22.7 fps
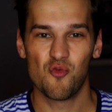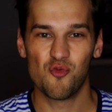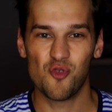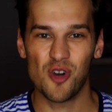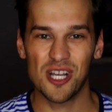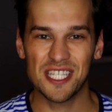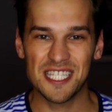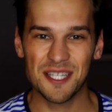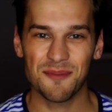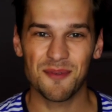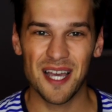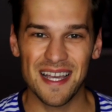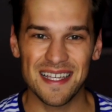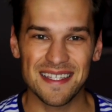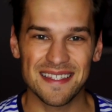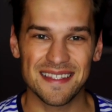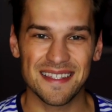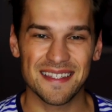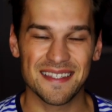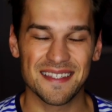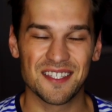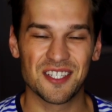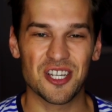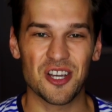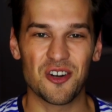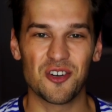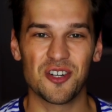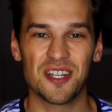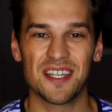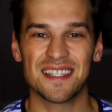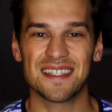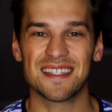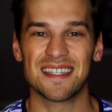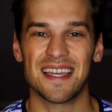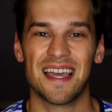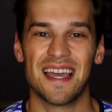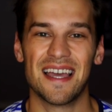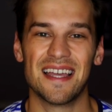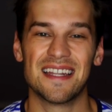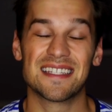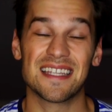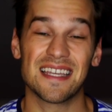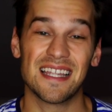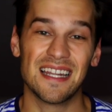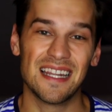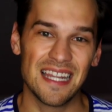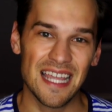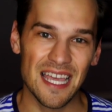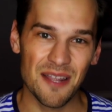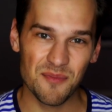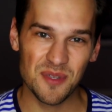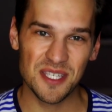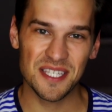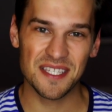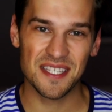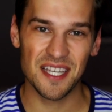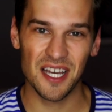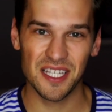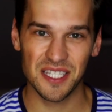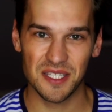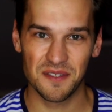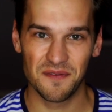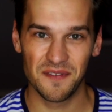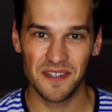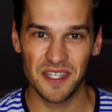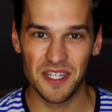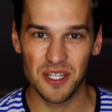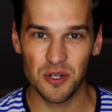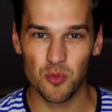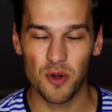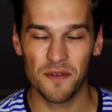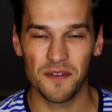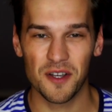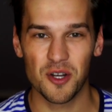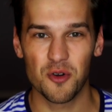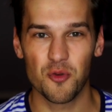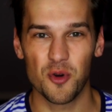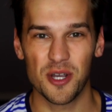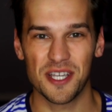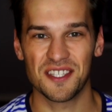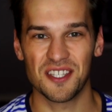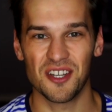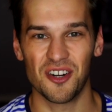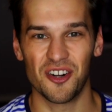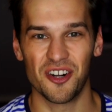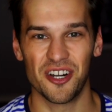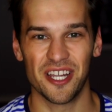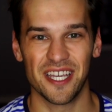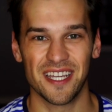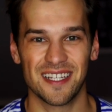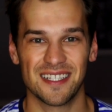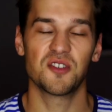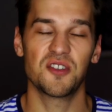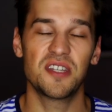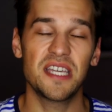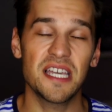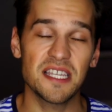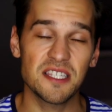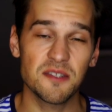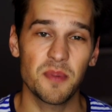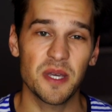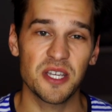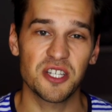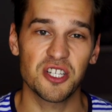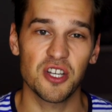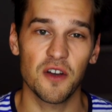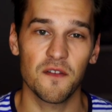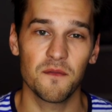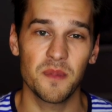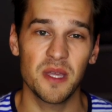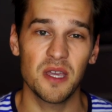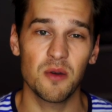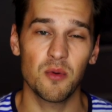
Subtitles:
What's up guys, this is Jonas and let me start this video with a quick story. So here's a picture of me